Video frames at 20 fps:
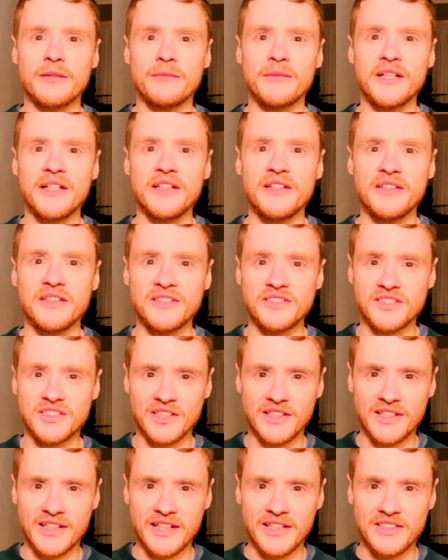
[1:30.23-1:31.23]
comedians
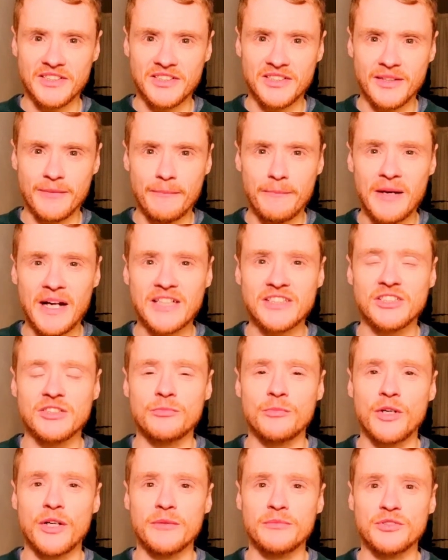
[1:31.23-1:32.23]
engaged in
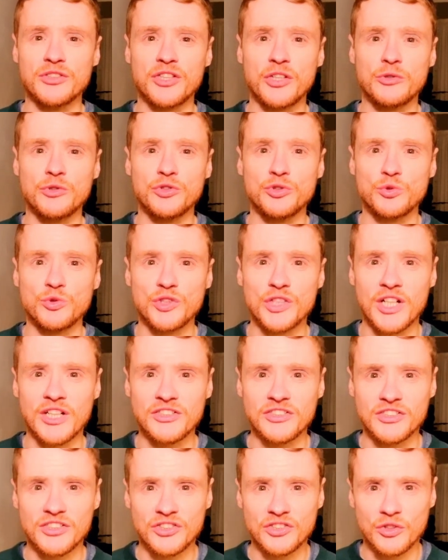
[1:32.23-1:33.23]
pantomime social
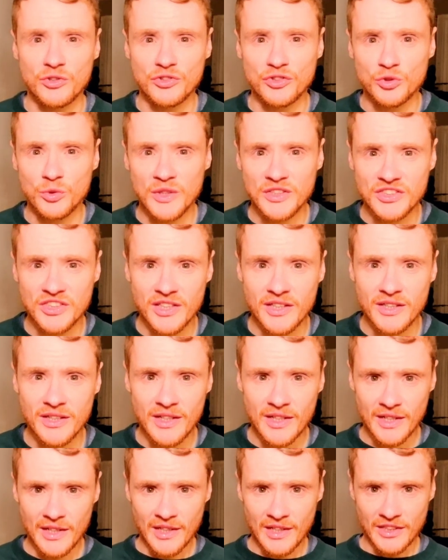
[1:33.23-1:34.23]
justice on Twitter,